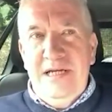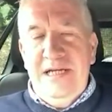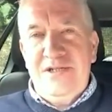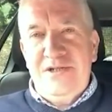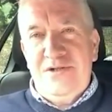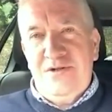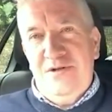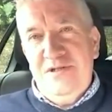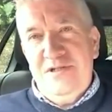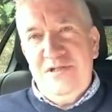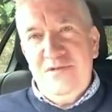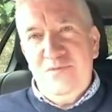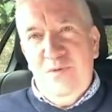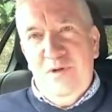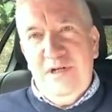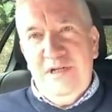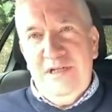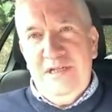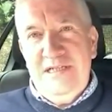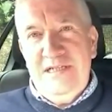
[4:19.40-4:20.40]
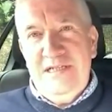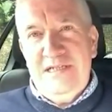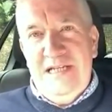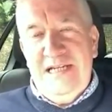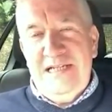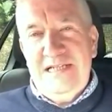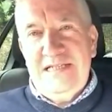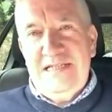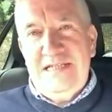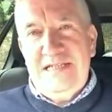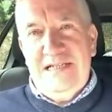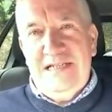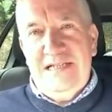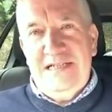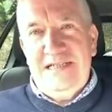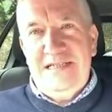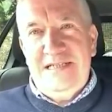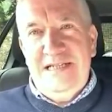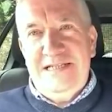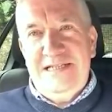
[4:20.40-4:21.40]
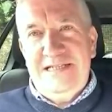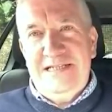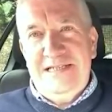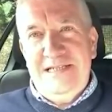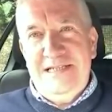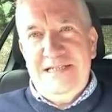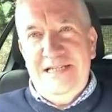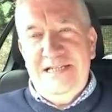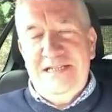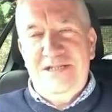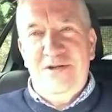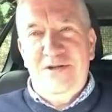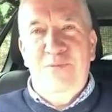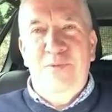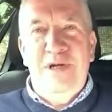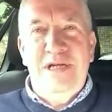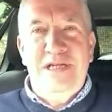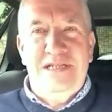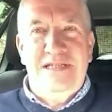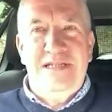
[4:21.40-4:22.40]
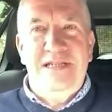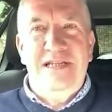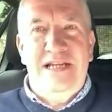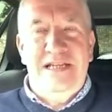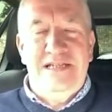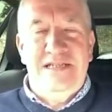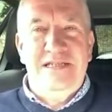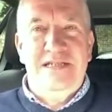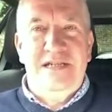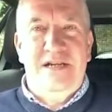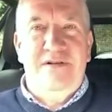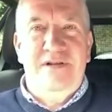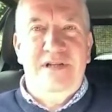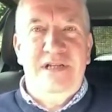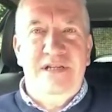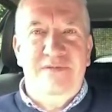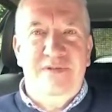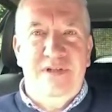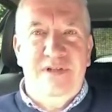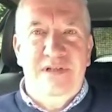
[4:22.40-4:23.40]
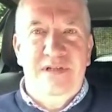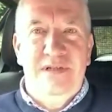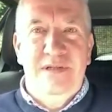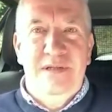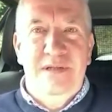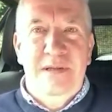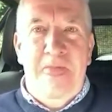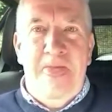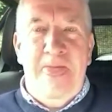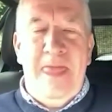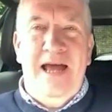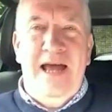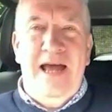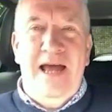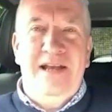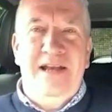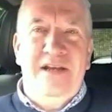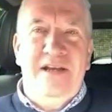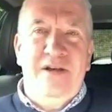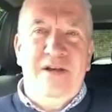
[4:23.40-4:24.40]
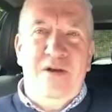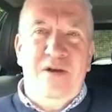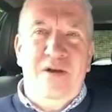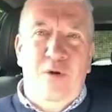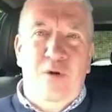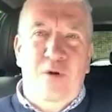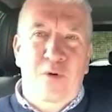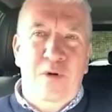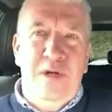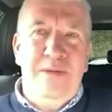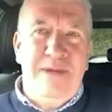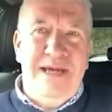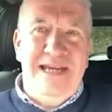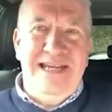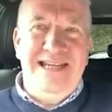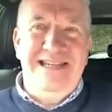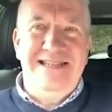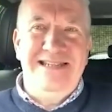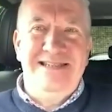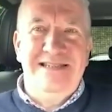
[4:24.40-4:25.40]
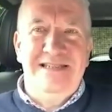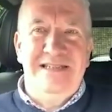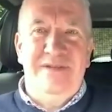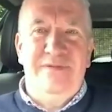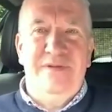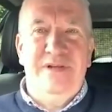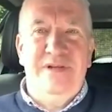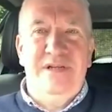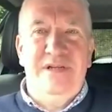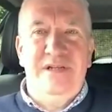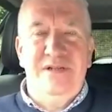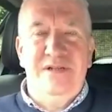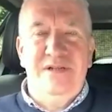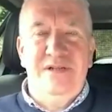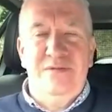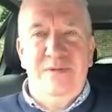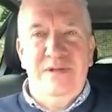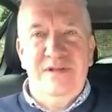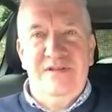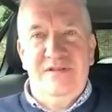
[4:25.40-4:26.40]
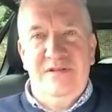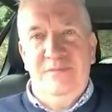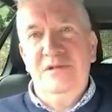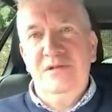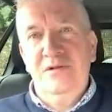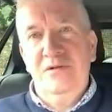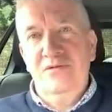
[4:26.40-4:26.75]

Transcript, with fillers: Insurance is one of these things that it's in some ways it's a necessary evil, and it only pays a dividend when something goes wrong.